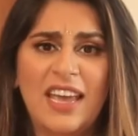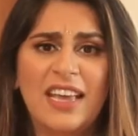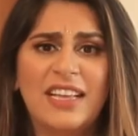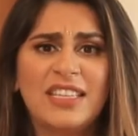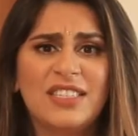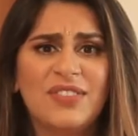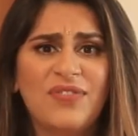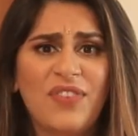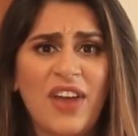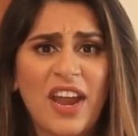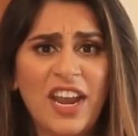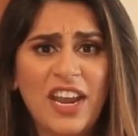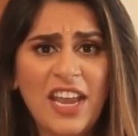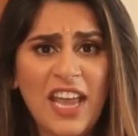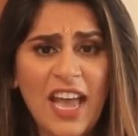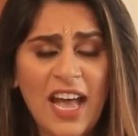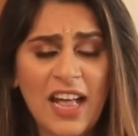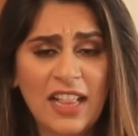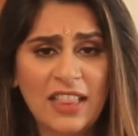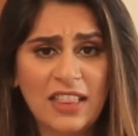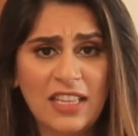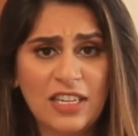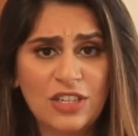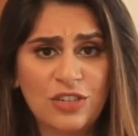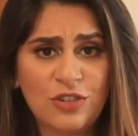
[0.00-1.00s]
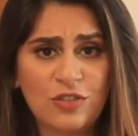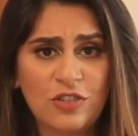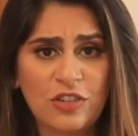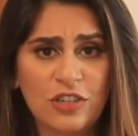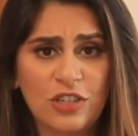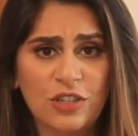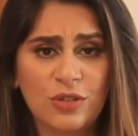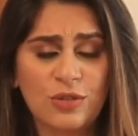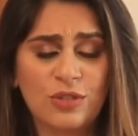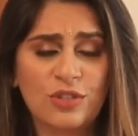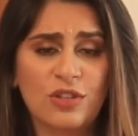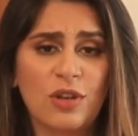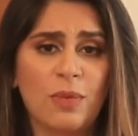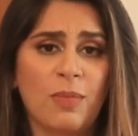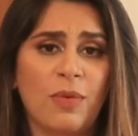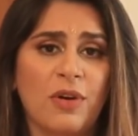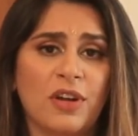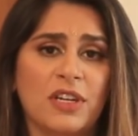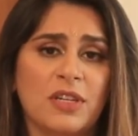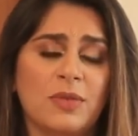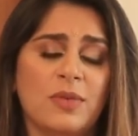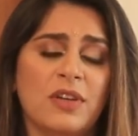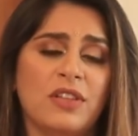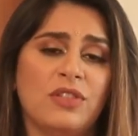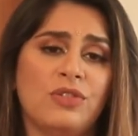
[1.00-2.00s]
It's very healthy to reduce your
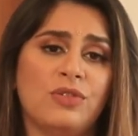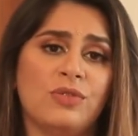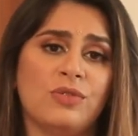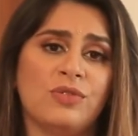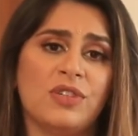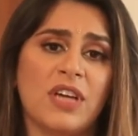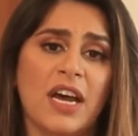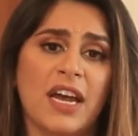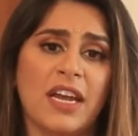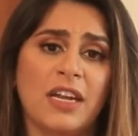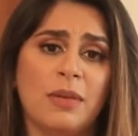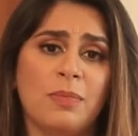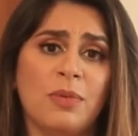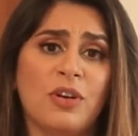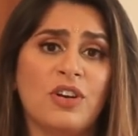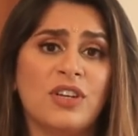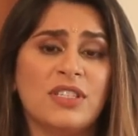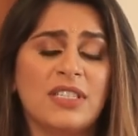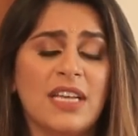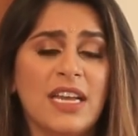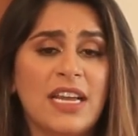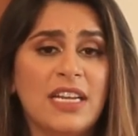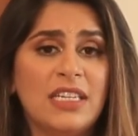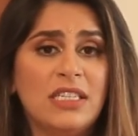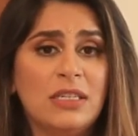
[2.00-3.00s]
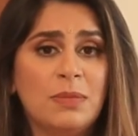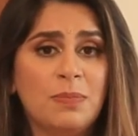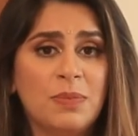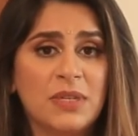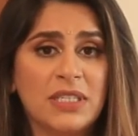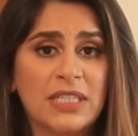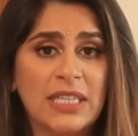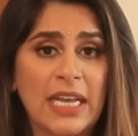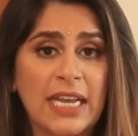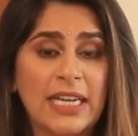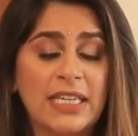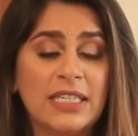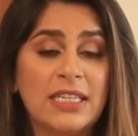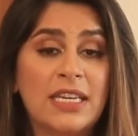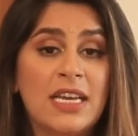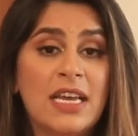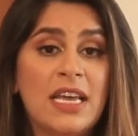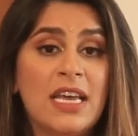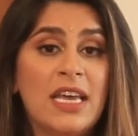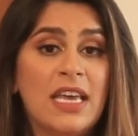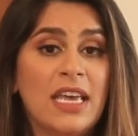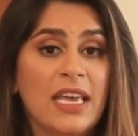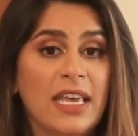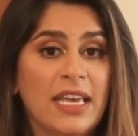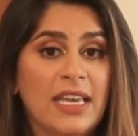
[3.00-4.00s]
body weight through diet because 80%
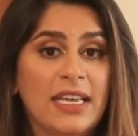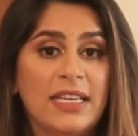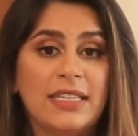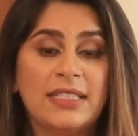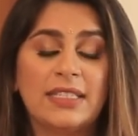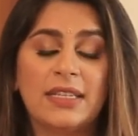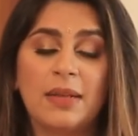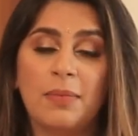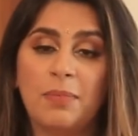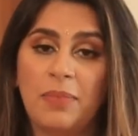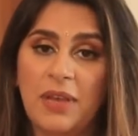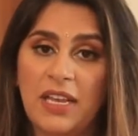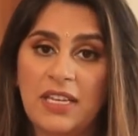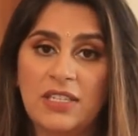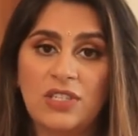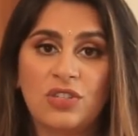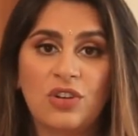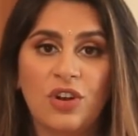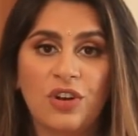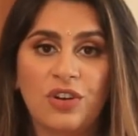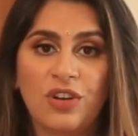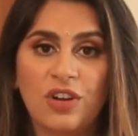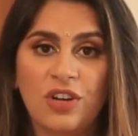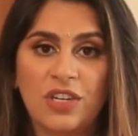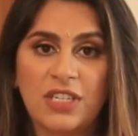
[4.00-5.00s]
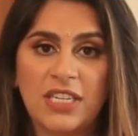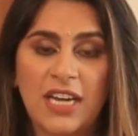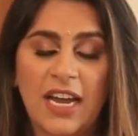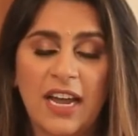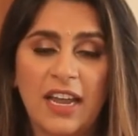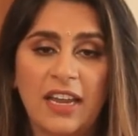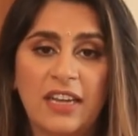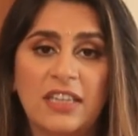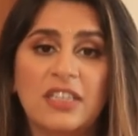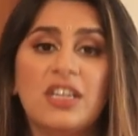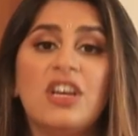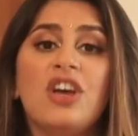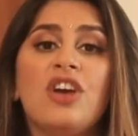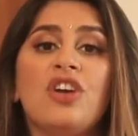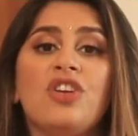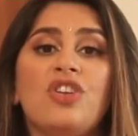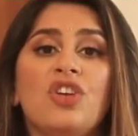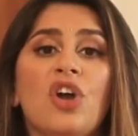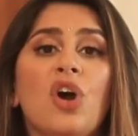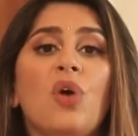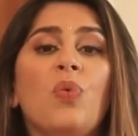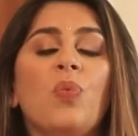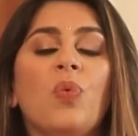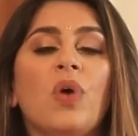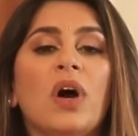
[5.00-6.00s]
is based on your diet.
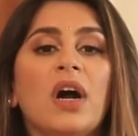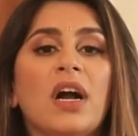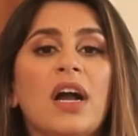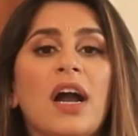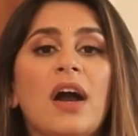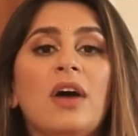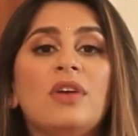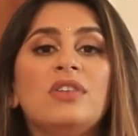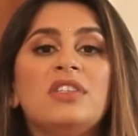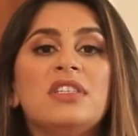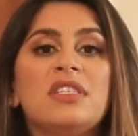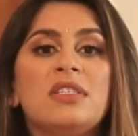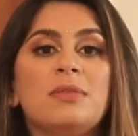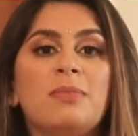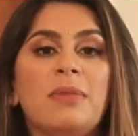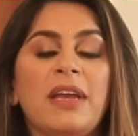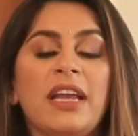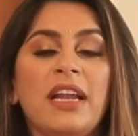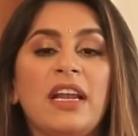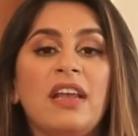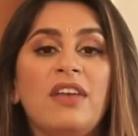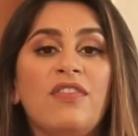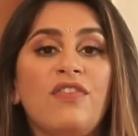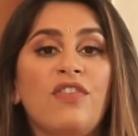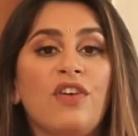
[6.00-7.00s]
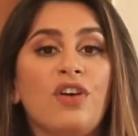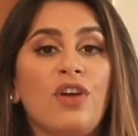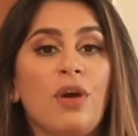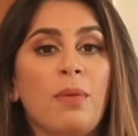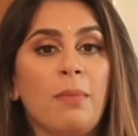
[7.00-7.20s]
Your workout is mainly for